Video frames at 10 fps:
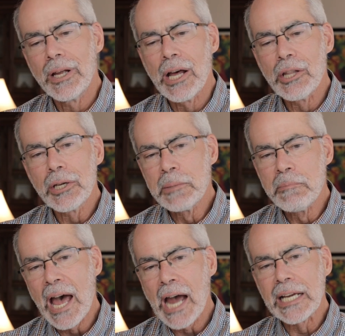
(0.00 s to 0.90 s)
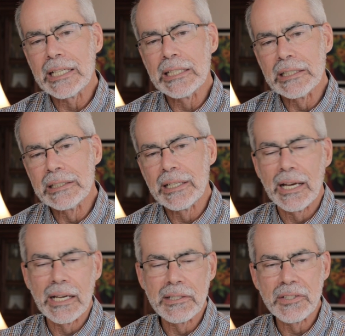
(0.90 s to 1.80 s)
Looking back in
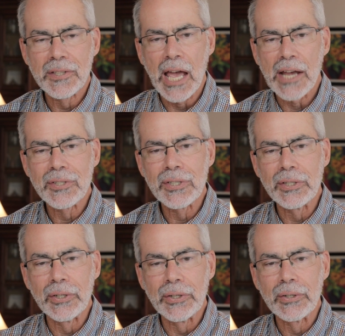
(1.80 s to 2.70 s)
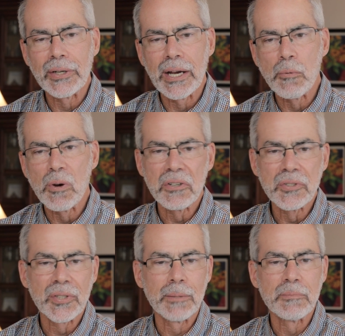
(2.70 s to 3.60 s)
this last year, what are
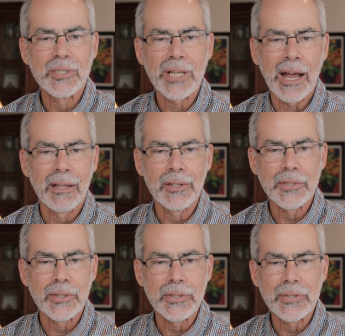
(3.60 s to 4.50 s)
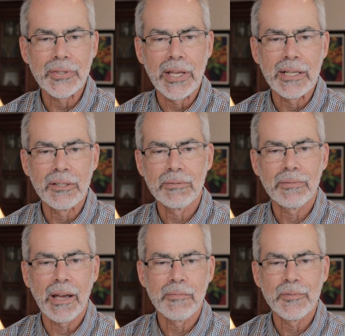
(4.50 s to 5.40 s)
some challenges that you
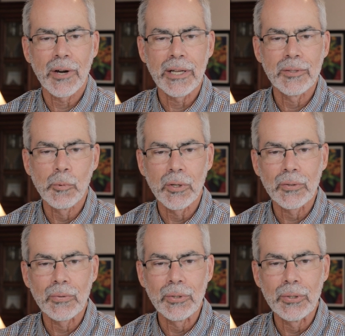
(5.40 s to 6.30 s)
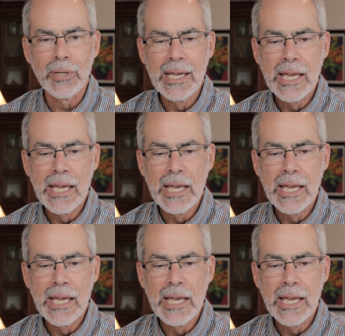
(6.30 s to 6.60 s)
have tried to work through?